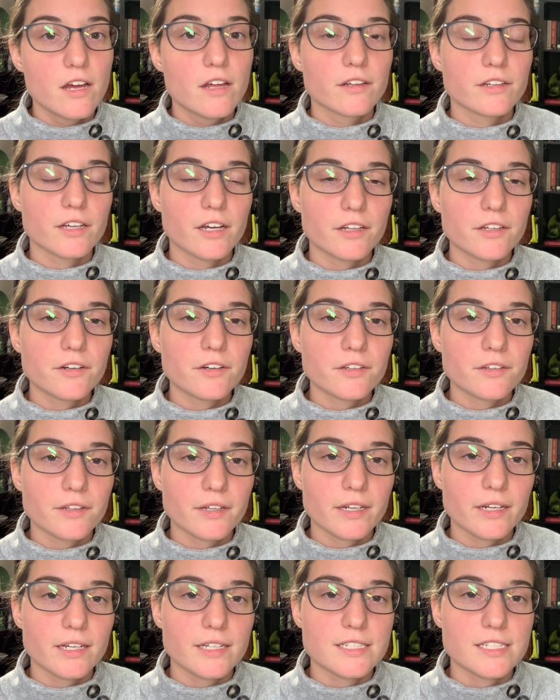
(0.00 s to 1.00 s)
The other
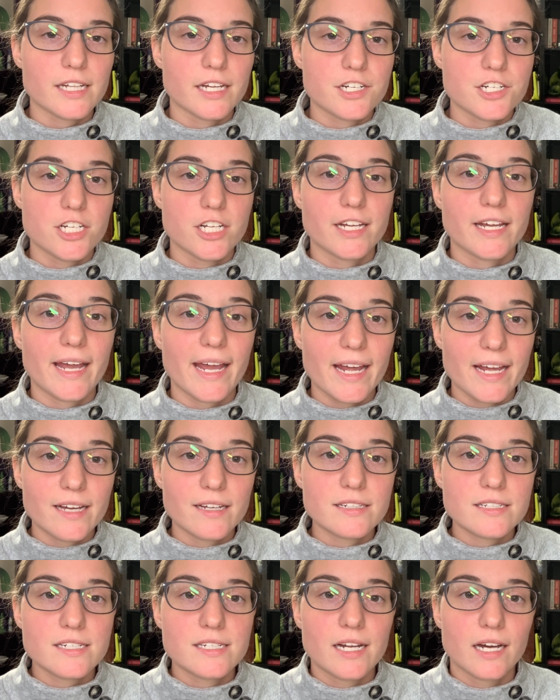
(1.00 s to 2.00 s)
thing is that she
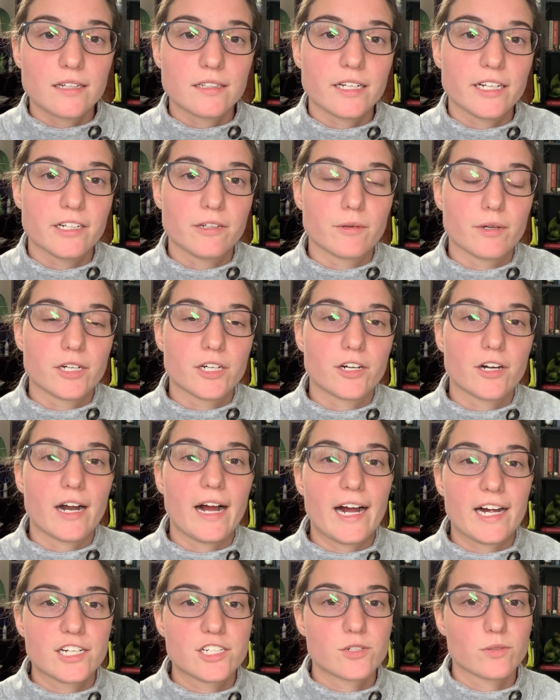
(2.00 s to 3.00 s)
can't tell anyone her
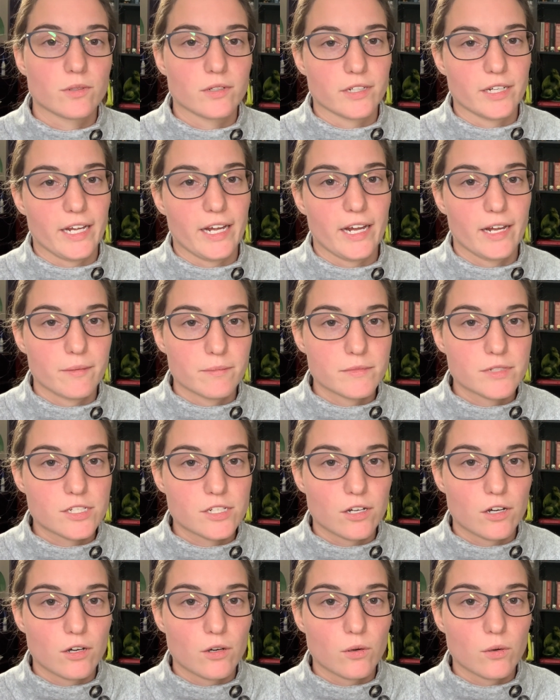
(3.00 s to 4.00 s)
actual name.
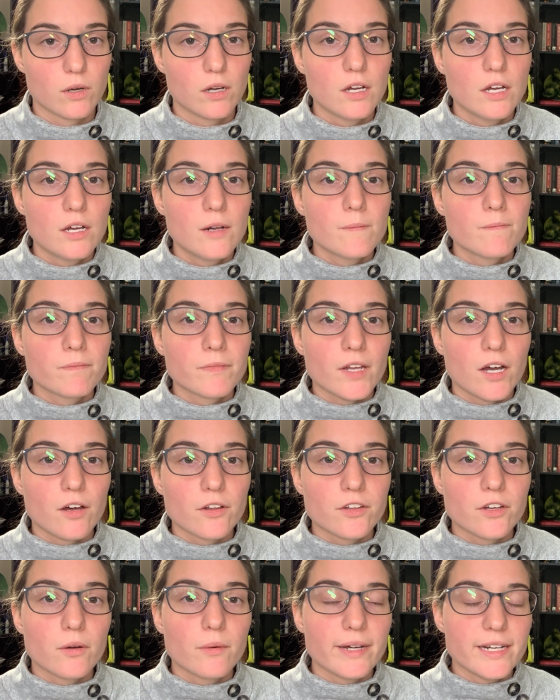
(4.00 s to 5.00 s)
So
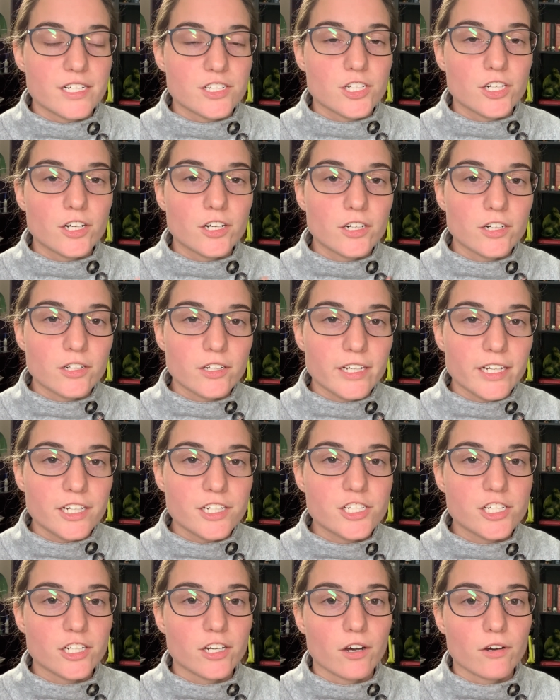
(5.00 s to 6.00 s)
although internally
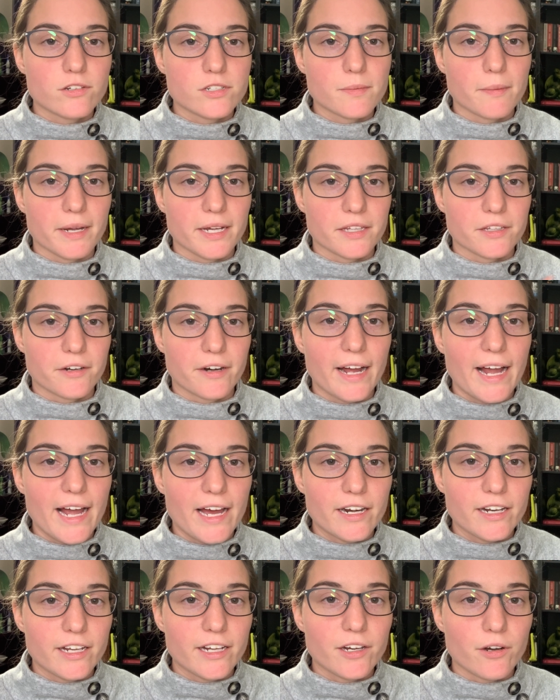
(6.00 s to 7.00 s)
she goes by either
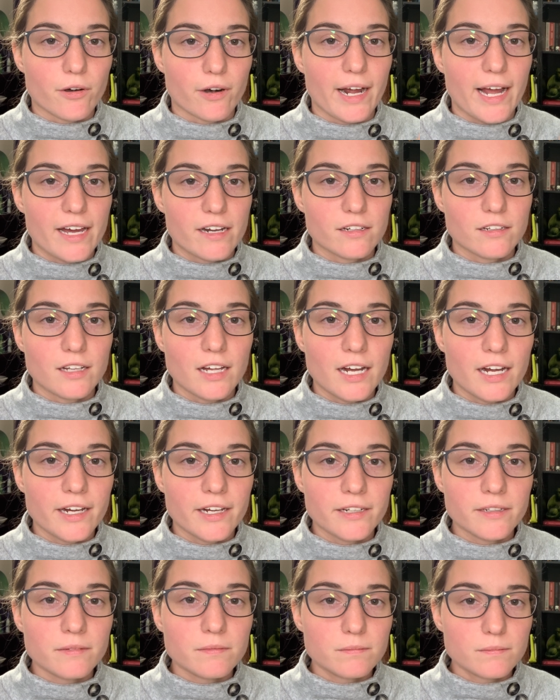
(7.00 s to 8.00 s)
Addie or
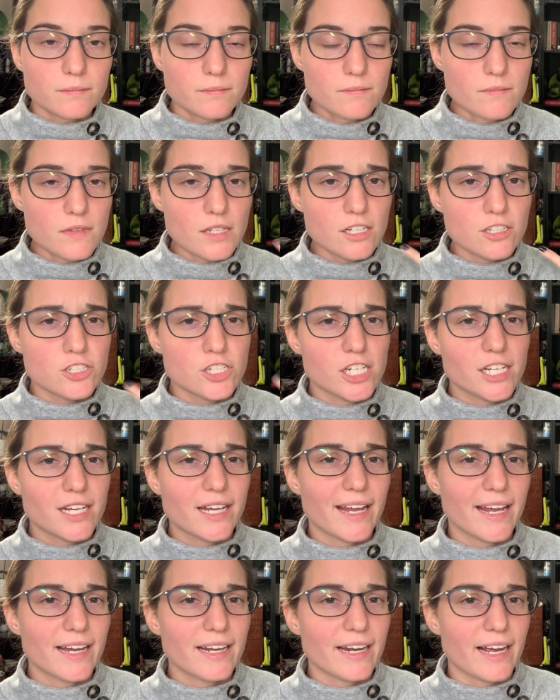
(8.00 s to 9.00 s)
Adeline, she
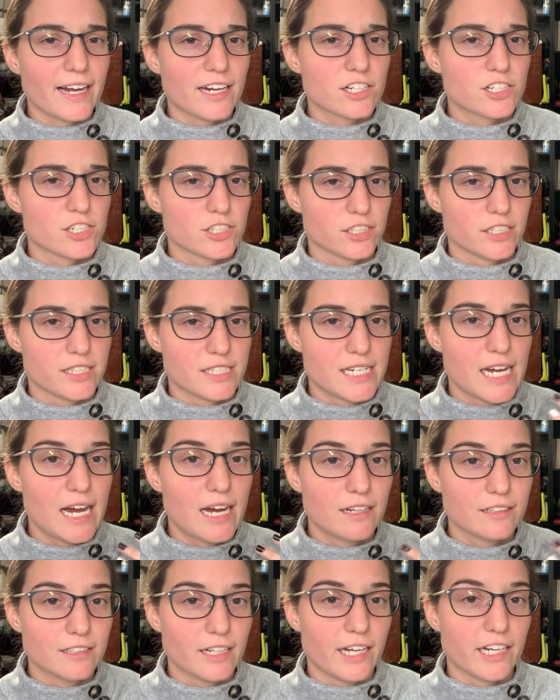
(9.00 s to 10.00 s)
can't actually
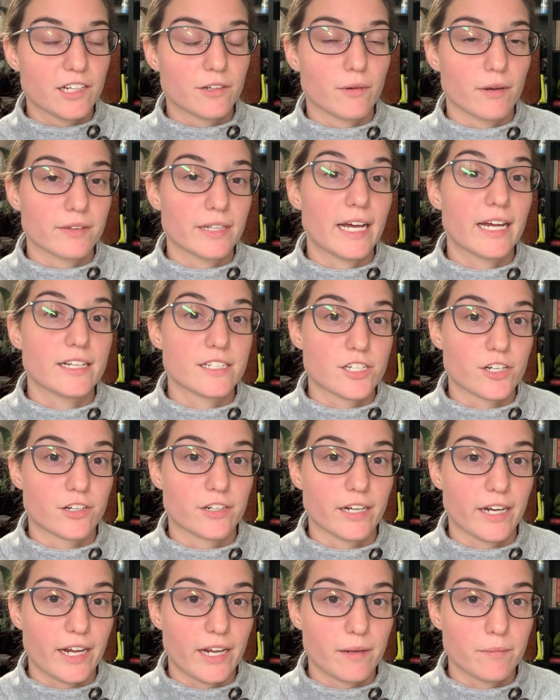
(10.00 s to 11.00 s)
tell anyone that is her
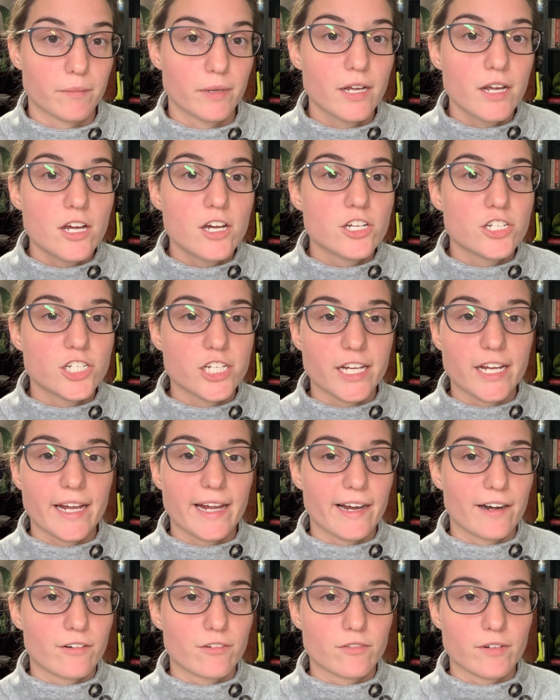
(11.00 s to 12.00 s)
name. She
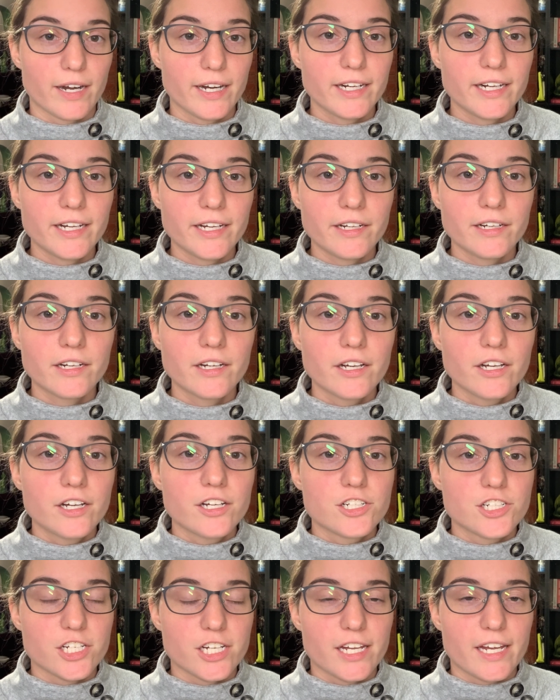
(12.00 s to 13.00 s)
can't write it.
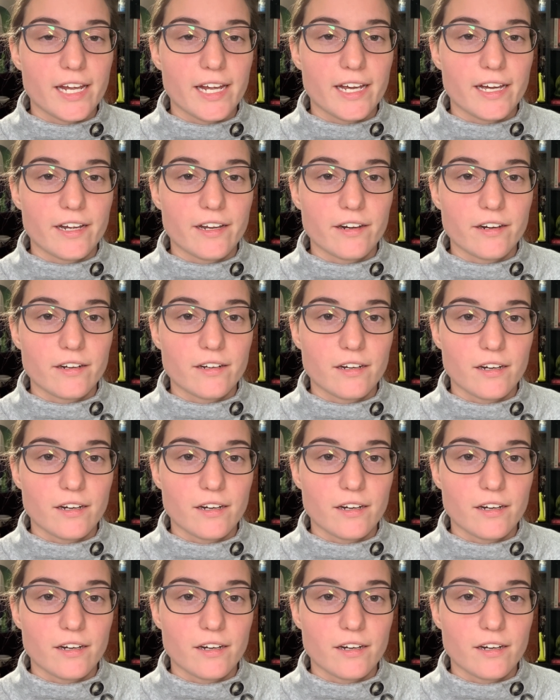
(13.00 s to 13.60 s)
She can't